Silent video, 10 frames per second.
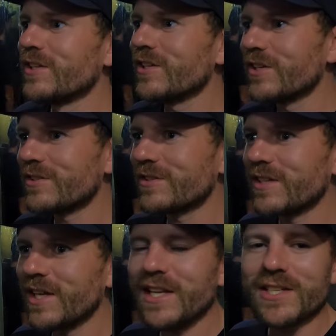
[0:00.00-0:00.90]
You know,
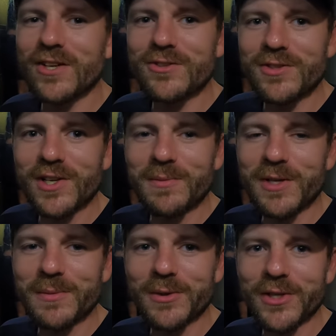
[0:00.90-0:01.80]
in any country there are
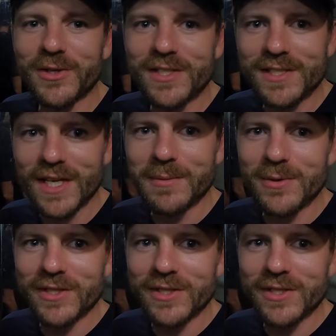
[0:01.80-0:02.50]
people who are disabled.